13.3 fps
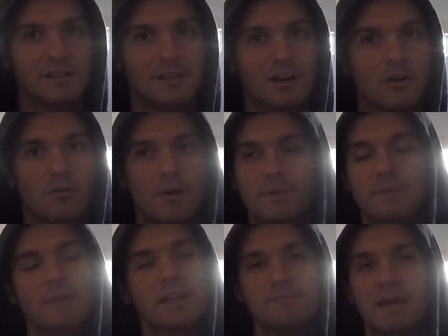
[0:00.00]
I
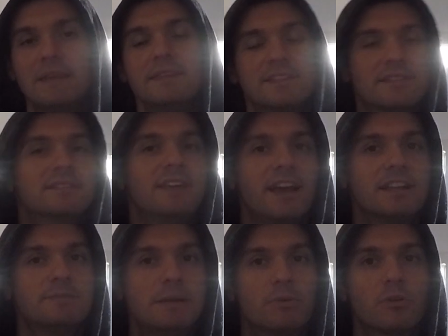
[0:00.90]
mean, it's mainly
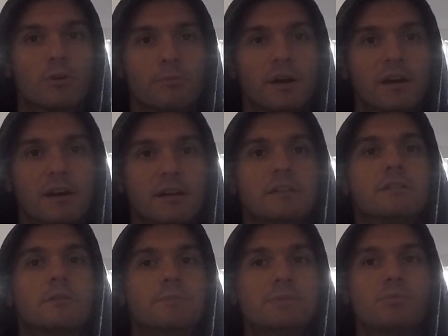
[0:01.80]
sedans people aren't
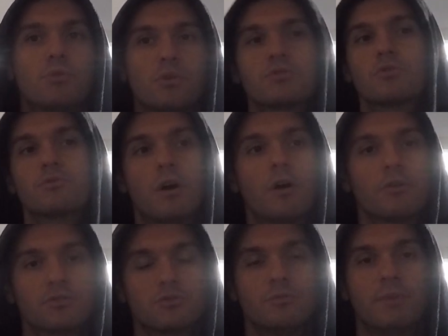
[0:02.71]
buying. People also
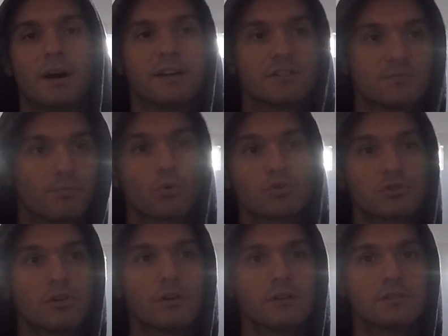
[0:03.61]
are still buying sports
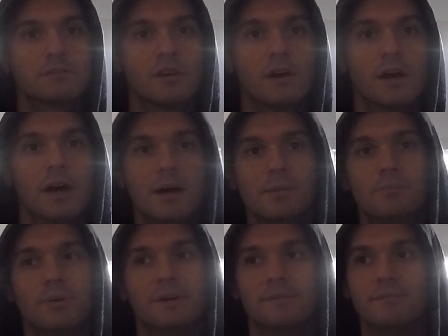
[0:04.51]
cars,
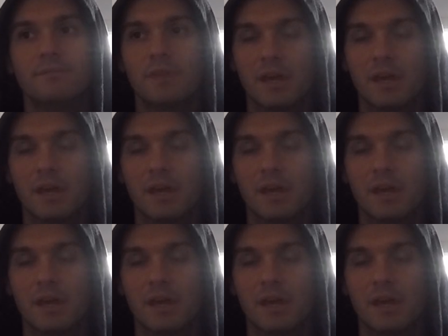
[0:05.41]
but